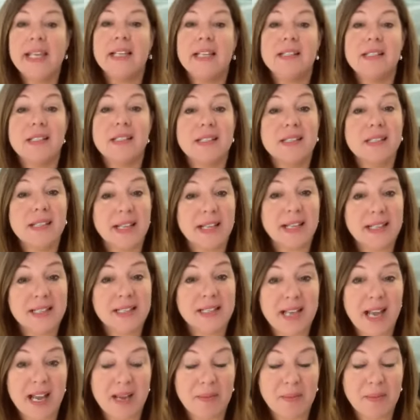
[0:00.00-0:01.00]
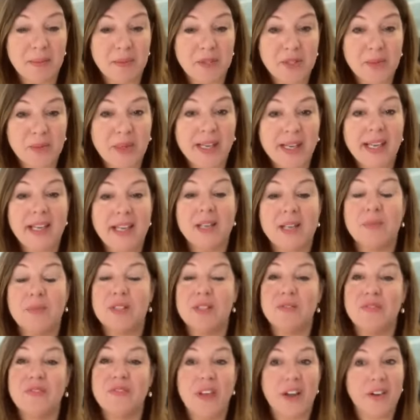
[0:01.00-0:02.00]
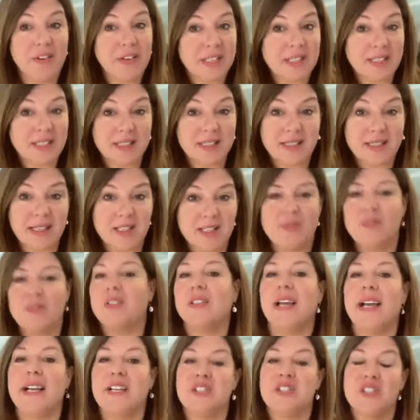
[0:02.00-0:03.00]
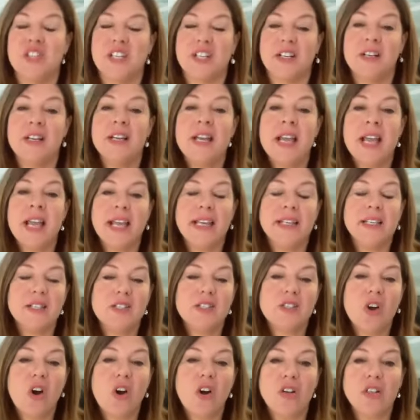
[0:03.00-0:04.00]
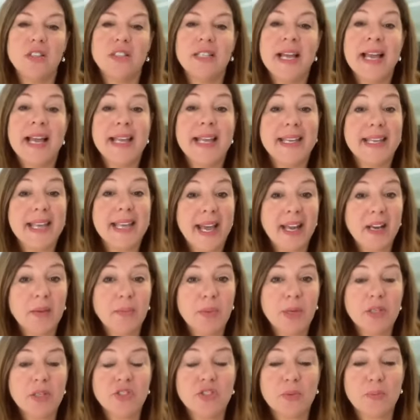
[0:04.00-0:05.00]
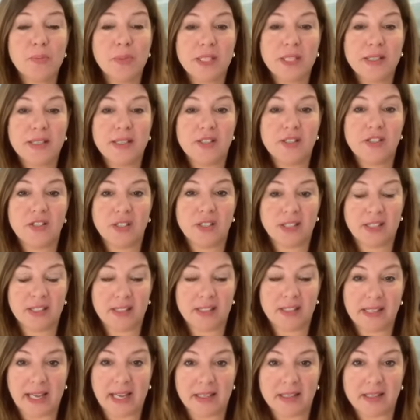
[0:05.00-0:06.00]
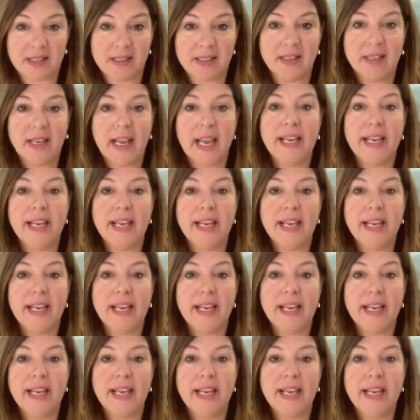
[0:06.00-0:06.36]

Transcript: It's the second time I'm doing it. It was very successful last year, and it's called Catapult Your Business to Success.